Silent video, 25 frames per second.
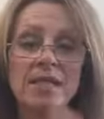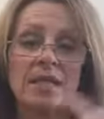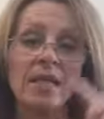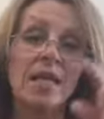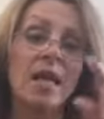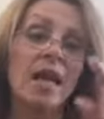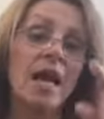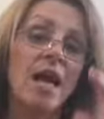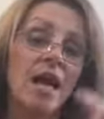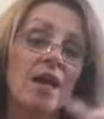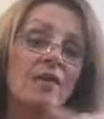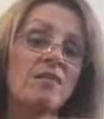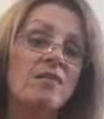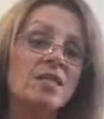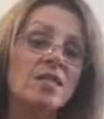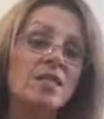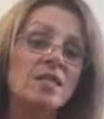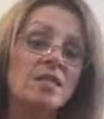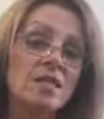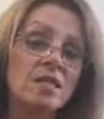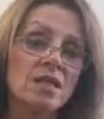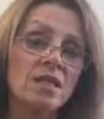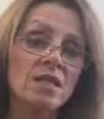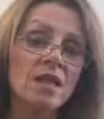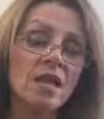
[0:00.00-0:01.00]
They have
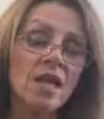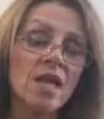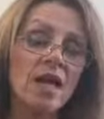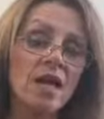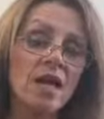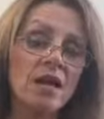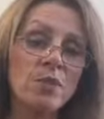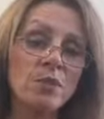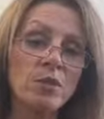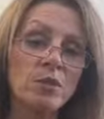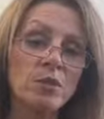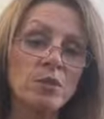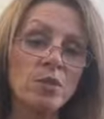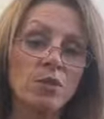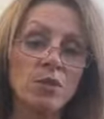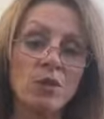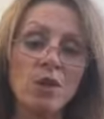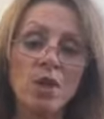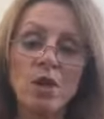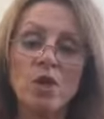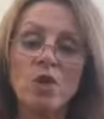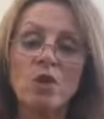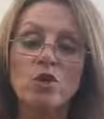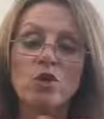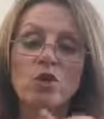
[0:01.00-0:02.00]
this in a capsule,
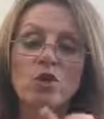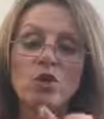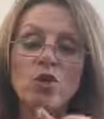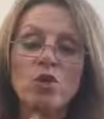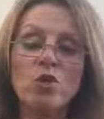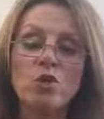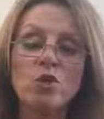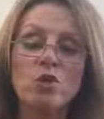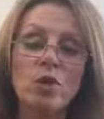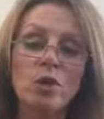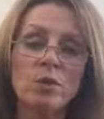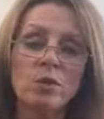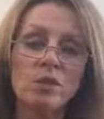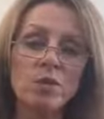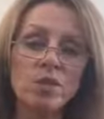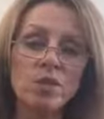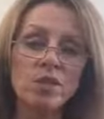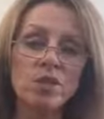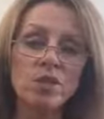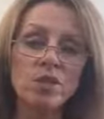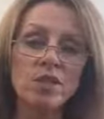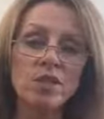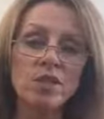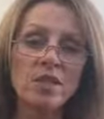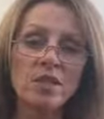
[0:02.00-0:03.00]
so you can
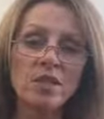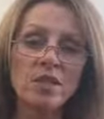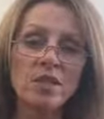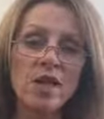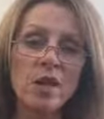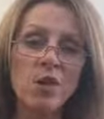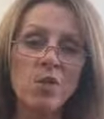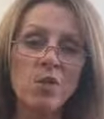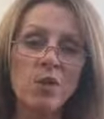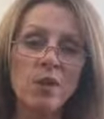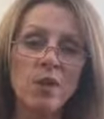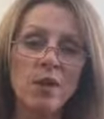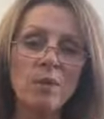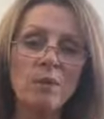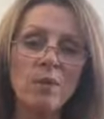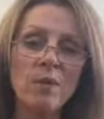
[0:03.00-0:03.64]
purchase it that way.